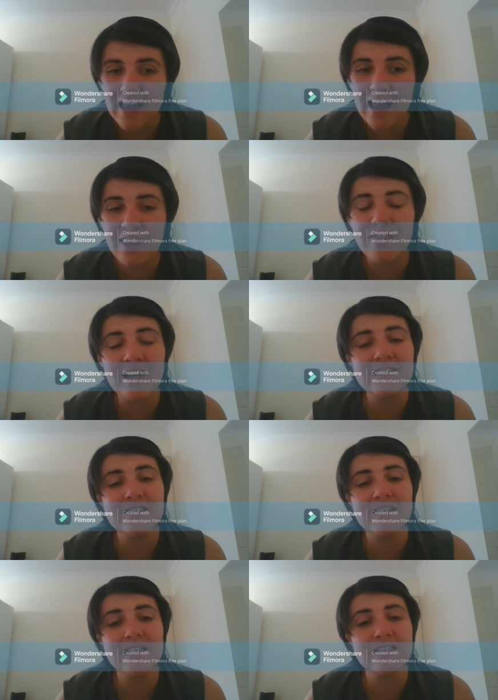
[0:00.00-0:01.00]
and that
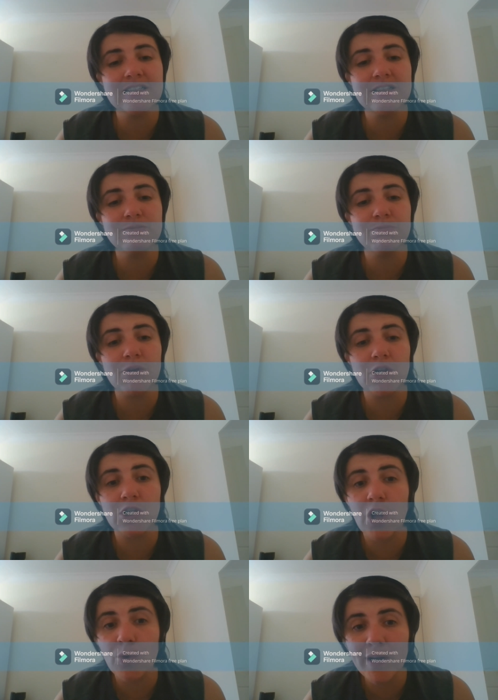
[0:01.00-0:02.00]
it's
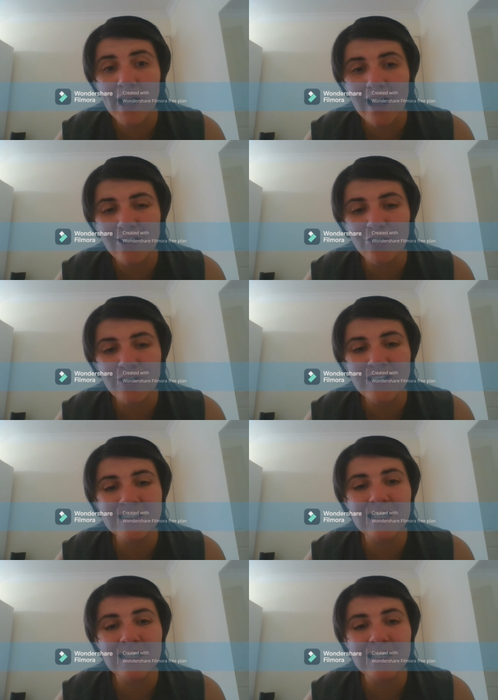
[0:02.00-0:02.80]
low in calories.